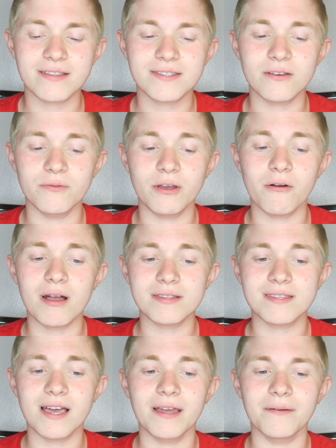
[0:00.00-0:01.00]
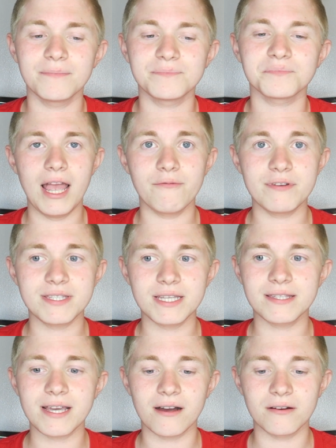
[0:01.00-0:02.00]
So we go outside and we
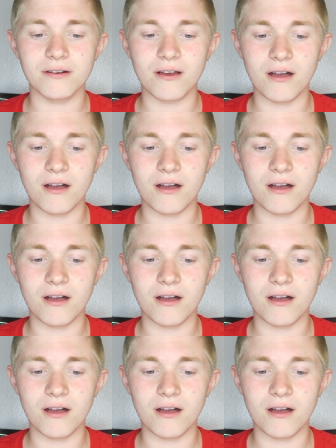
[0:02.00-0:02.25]
sit down